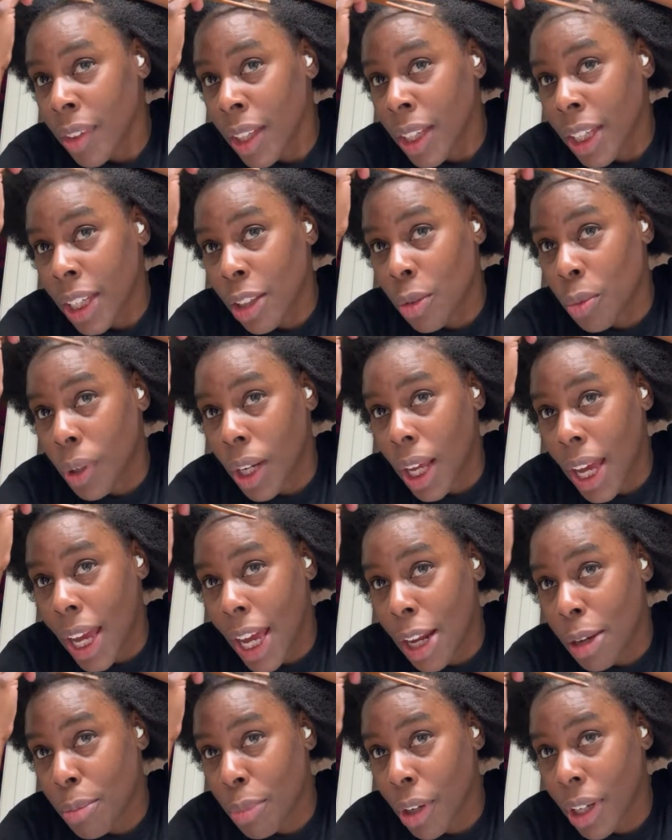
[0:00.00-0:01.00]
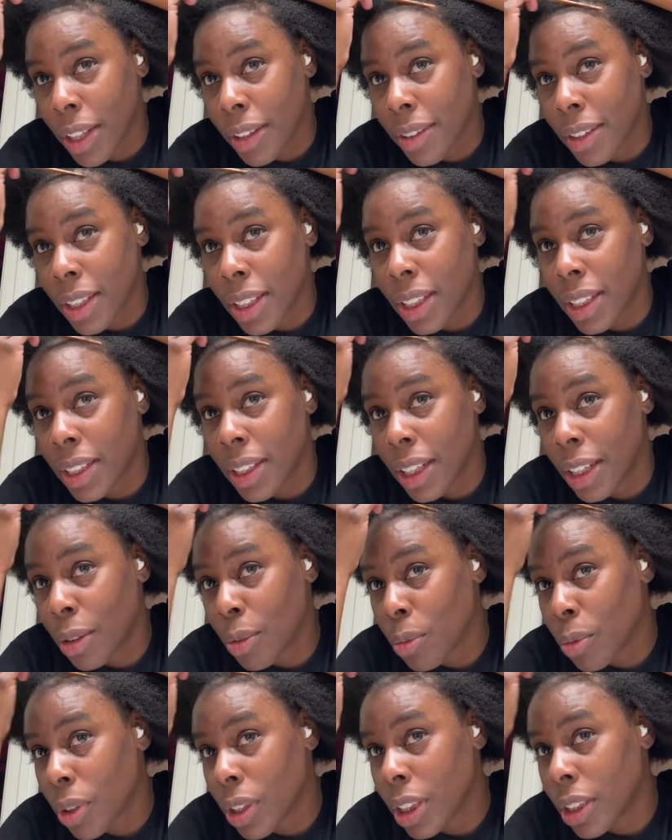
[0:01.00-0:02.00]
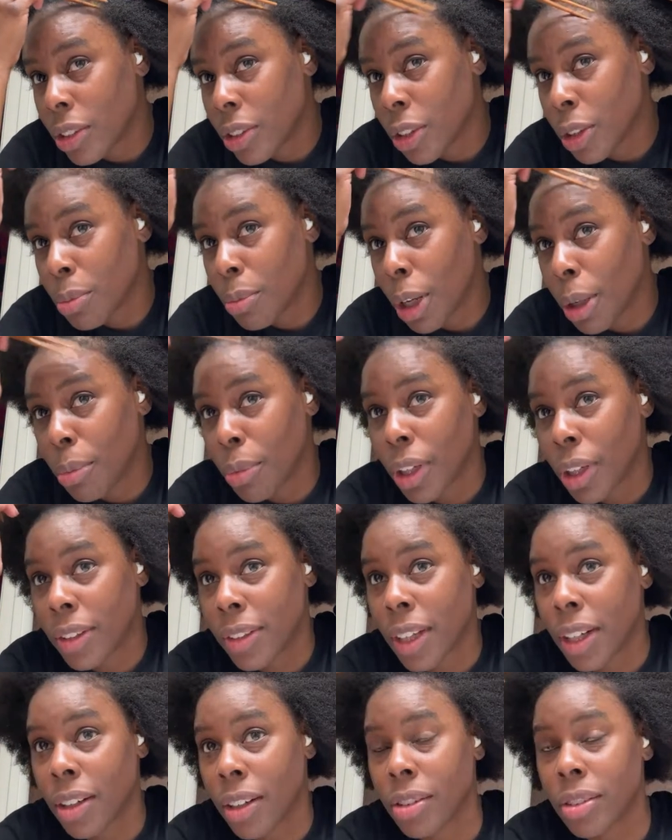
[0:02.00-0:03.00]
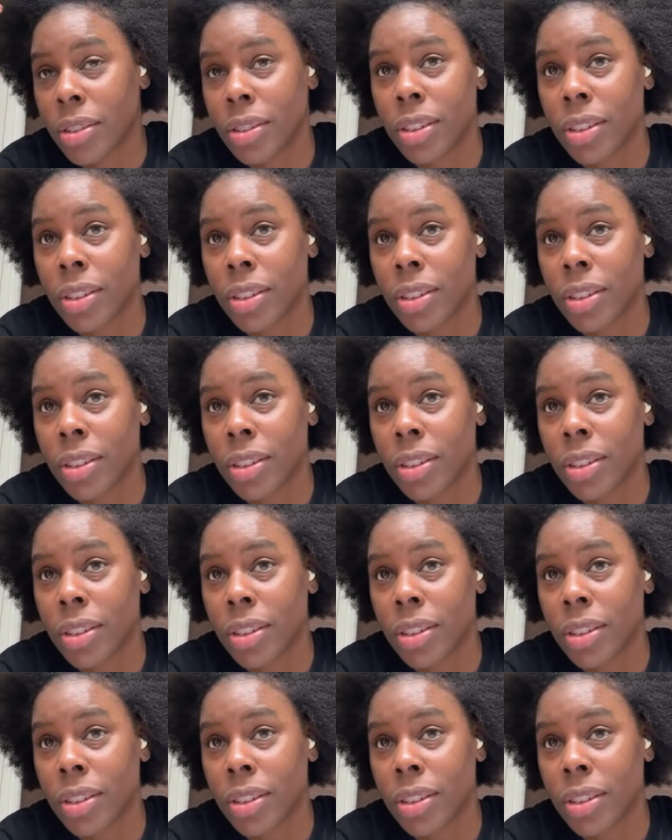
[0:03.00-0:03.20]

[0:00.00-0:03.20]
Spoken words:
Because when I had braids in, it really took my braids out.